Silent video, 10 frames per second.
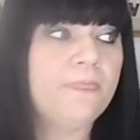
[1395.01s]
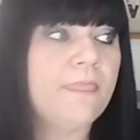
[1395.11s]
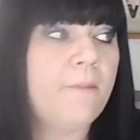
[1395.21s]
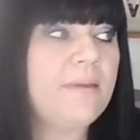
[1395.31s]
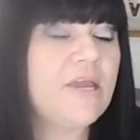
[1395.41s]

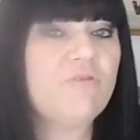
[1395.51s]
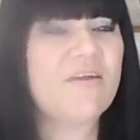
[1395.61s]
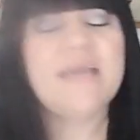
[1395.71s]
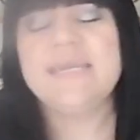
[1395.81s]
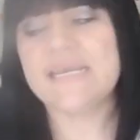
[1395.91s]
And being
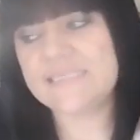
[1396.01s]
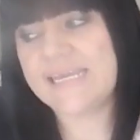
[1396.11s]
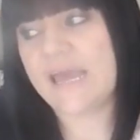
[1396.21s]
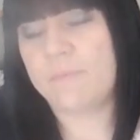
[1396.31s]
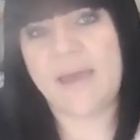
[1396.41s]
grateful. Yes, they
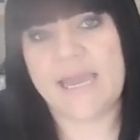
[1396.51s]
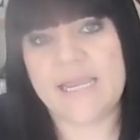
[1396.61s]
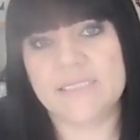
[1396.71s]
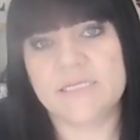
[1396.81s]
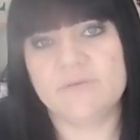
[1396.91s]
get
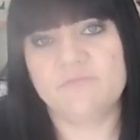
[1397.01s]
paid